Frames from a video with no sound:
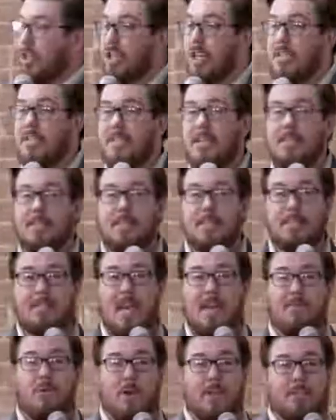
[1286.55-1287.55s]
just since the
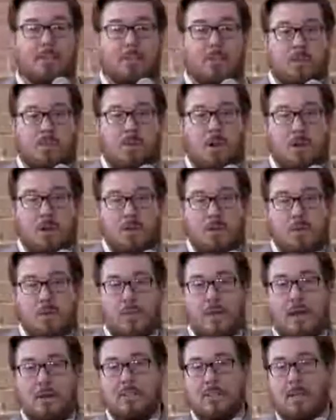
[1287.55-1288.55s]
Savory Institute started in
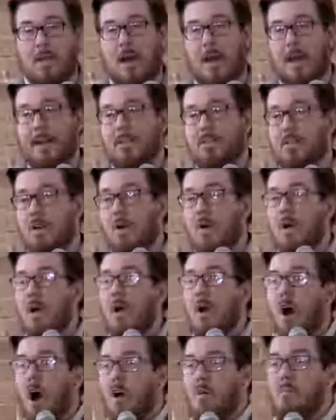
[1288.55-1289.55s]
2009. So
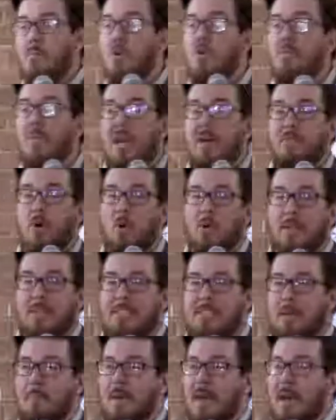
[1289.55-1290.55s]
our movement of
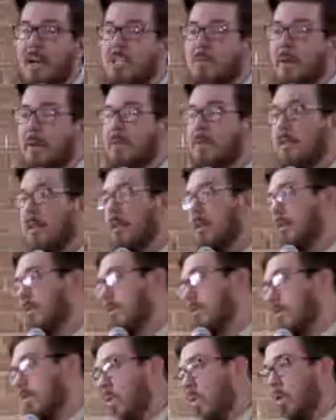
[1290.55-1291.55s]
holistic management
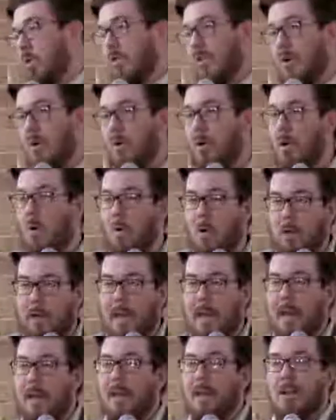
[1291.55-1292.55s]
is older than or
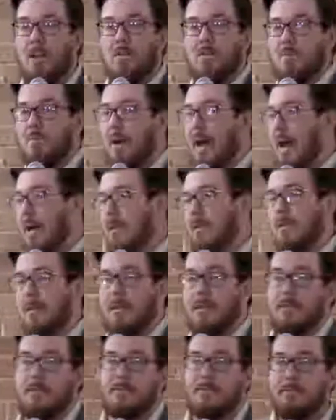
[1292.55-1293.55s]
organic. It goes back to
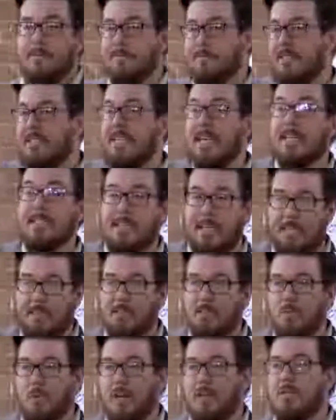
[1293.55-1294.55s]
the 60s
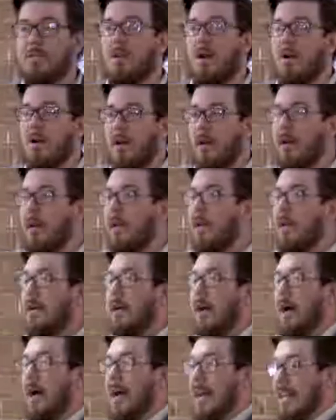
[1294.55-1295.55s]
is when it started.
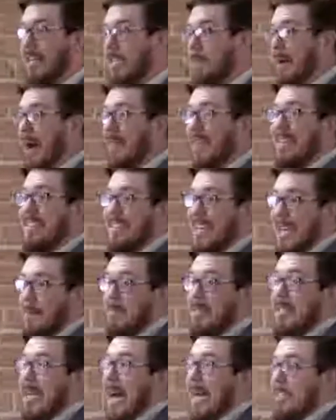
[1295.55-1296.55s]
Uh, and it's about the same
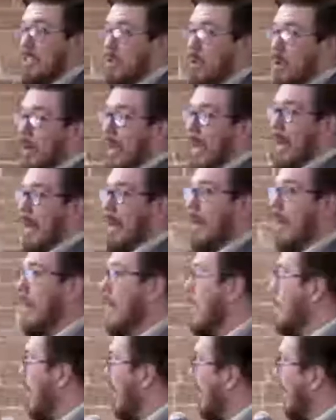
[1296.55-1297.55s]
size as organic.
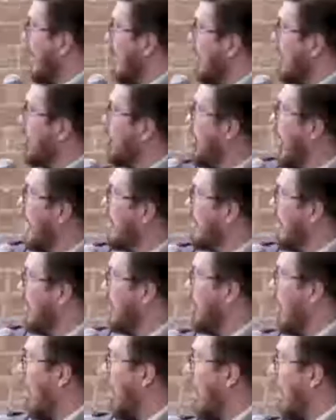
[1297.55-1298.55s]
But this is just
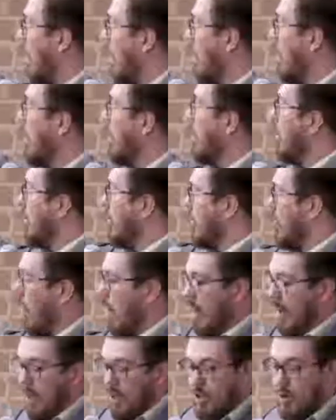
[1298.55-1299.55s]
since our
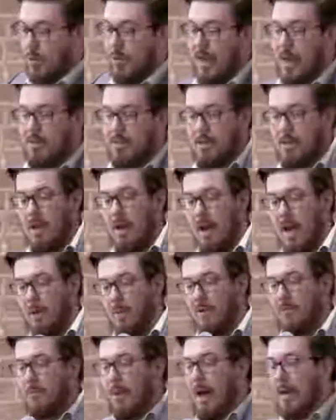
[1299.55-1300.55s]
starting in 2009,
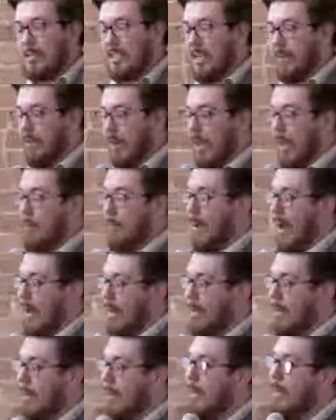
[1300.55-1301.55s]
we've positively
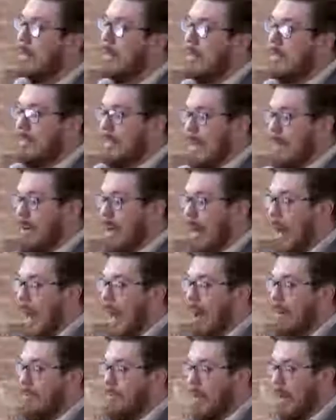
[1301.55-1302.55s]
impacted seven and a
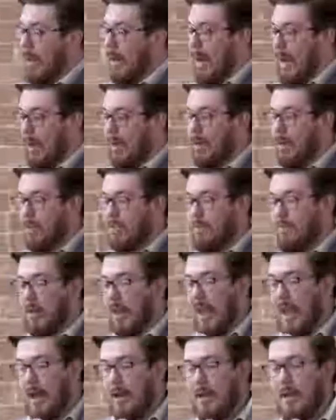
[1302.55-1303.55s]
half million hectares of
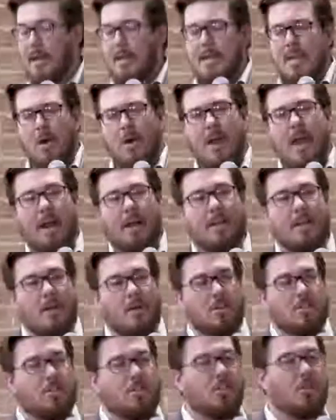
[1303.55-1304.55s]
land. Now, a hectare
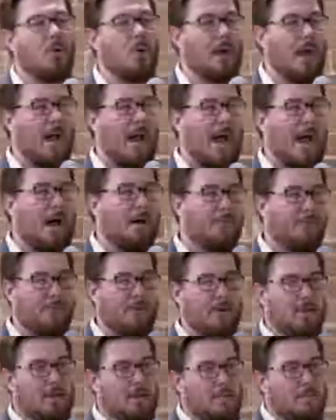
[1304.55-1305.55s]
is two and a half
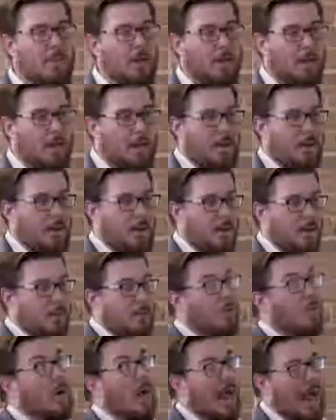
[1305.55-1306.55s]
million,
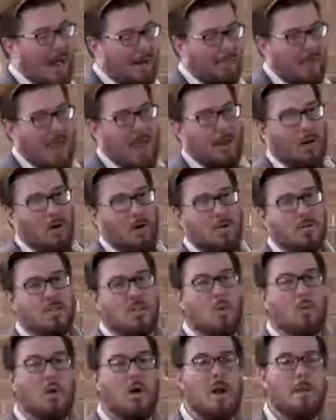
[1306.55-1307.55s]
two and a half acres.
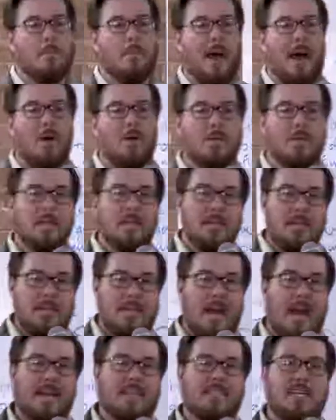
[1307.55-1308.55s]
So we're at about
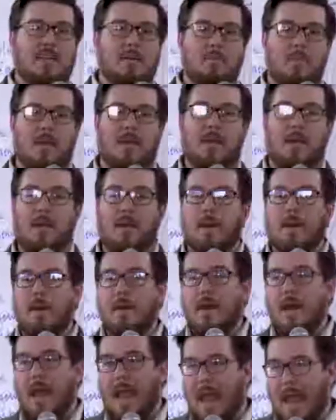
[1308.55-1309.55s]
19 million
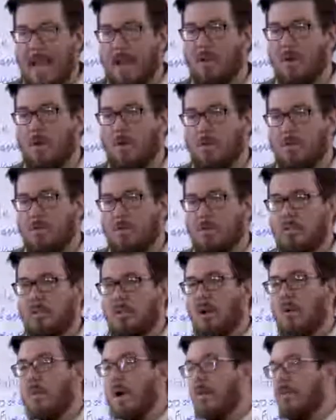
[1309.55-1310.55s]
acres
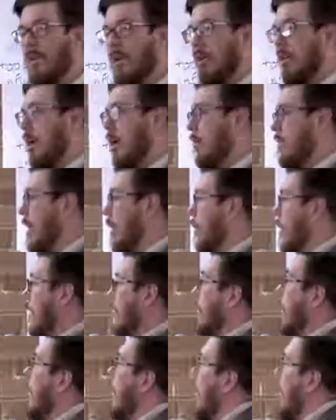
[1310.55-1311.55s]
around the globe that we've